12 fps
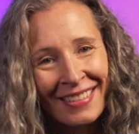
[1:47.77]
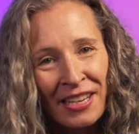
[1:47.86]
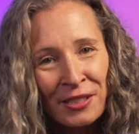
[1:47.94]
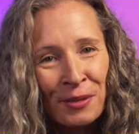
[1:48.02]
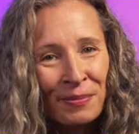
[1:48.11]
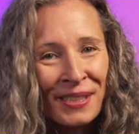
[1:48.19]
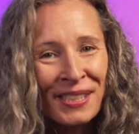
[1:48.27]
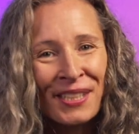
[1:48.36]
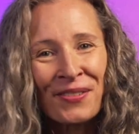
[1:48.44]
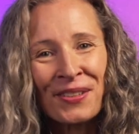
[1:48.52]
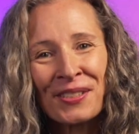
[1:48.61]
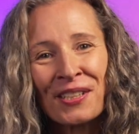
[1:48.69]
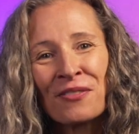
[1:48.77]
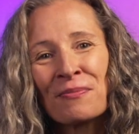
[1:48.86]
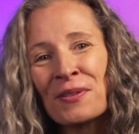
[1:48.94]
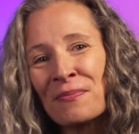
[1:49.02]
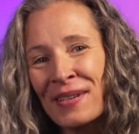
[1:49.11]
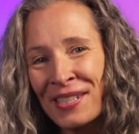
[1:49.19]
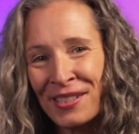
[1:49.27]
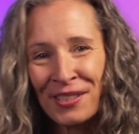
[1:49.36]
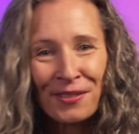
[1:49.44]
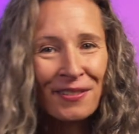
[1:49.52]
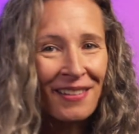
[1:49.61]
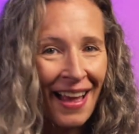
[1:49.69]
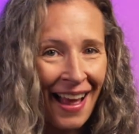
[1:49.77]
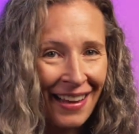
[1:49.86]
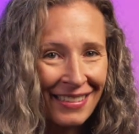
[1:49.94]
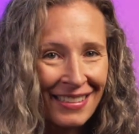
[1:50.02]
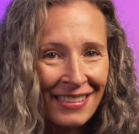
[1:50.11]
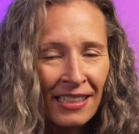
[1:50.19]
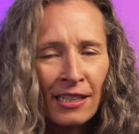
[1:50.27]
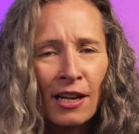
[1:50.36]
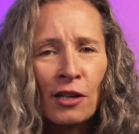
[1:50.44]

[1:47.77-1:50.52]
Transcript: So please give yourself permission to relax,